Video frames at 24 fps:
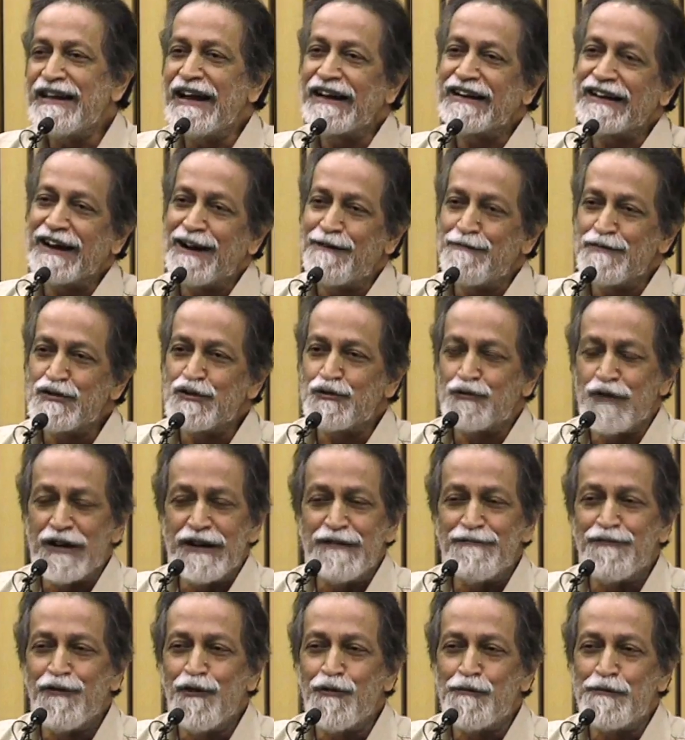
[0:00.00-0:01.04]
that comes to
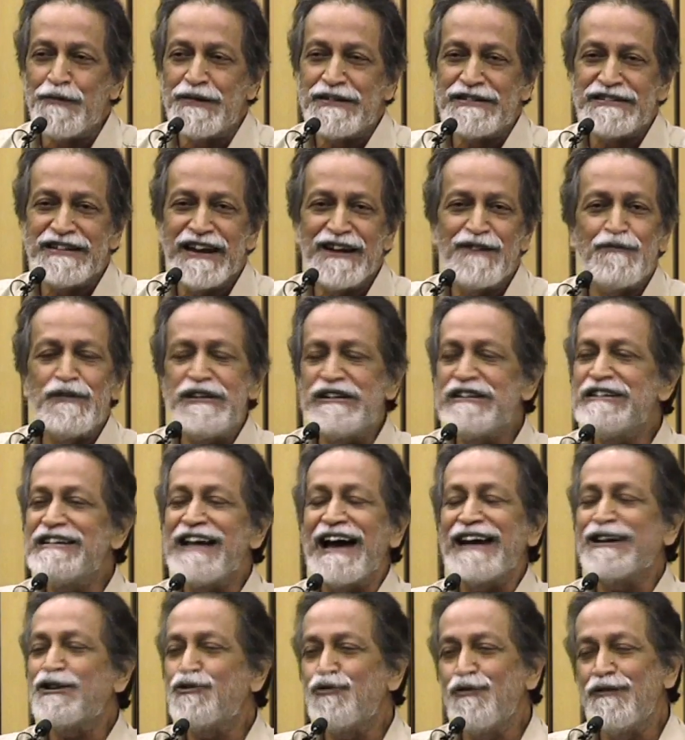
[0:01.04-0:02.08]
24%, which is
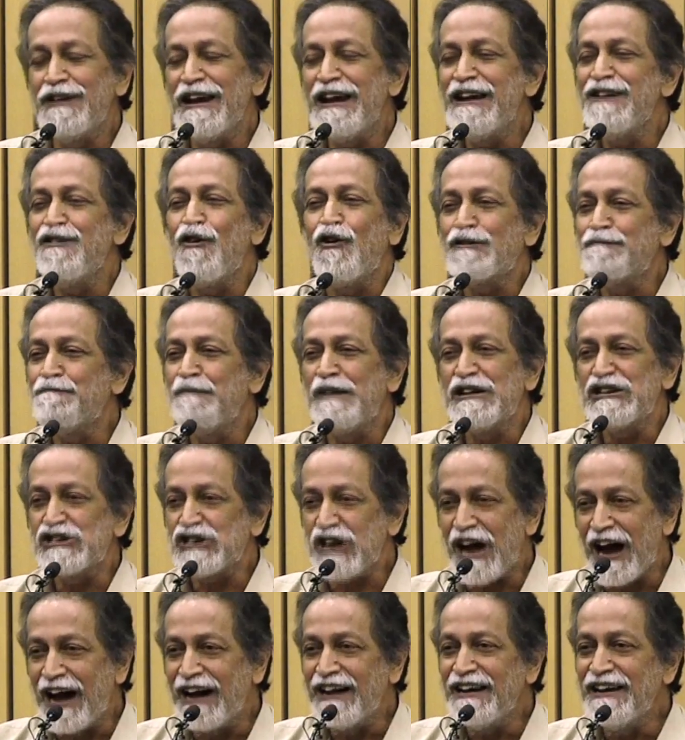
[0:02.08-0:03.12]
actually not
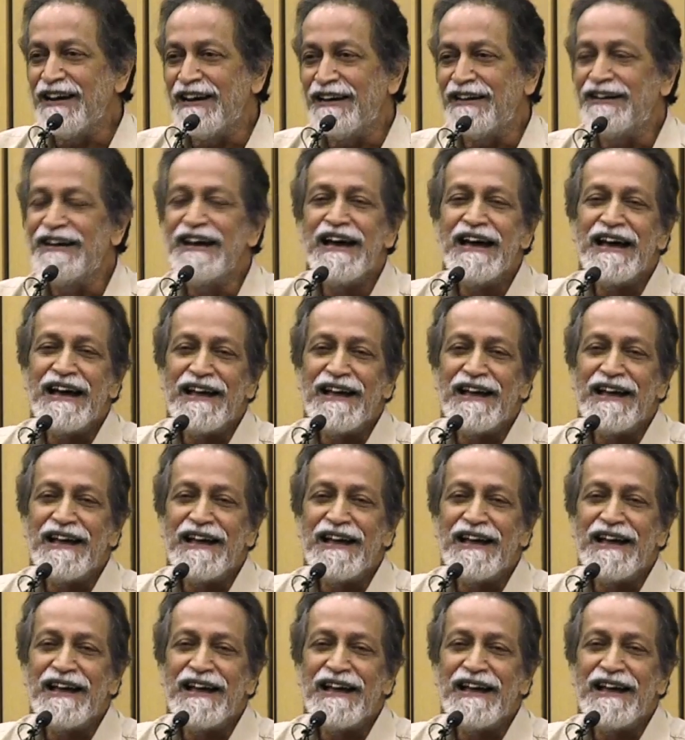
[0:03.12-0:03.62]
much higher